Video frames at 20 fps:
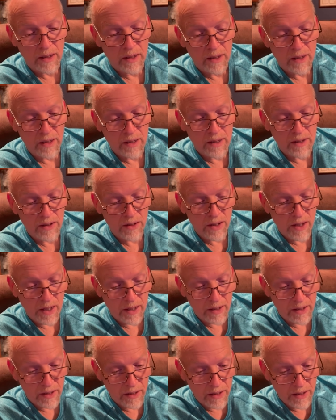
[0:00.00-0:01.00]
He does
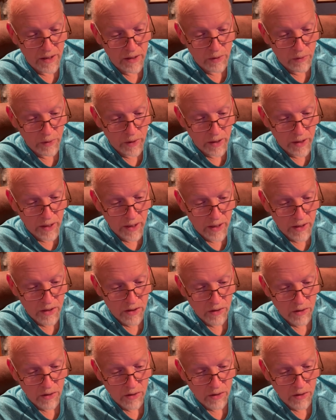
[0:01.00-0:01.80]
not deal with us